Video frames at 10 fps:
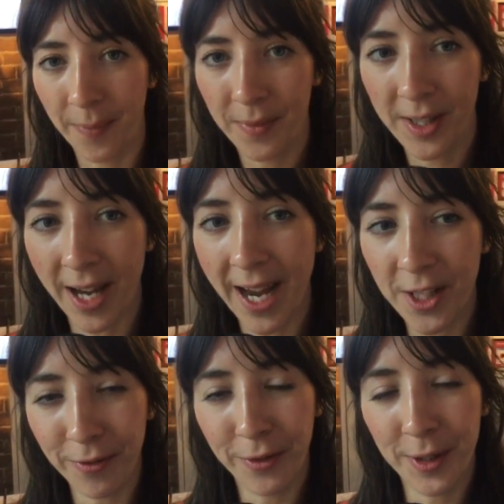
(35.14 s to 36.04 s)
Yeah. So
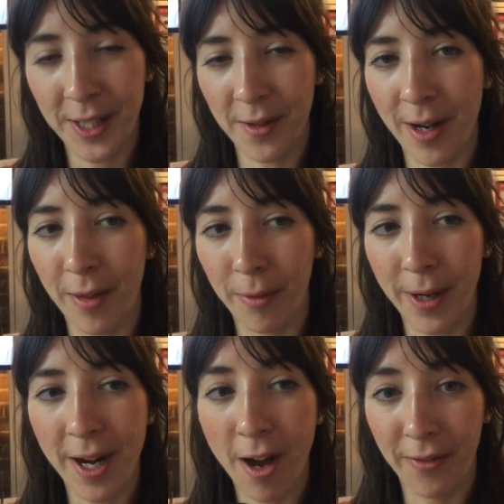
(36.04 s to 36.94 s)
agent force is around
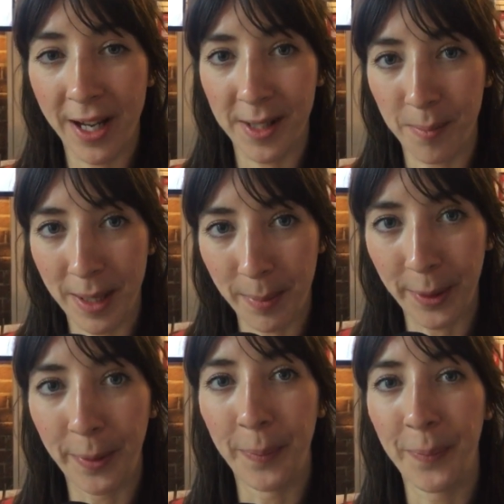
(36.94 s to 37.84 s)
3,500 people.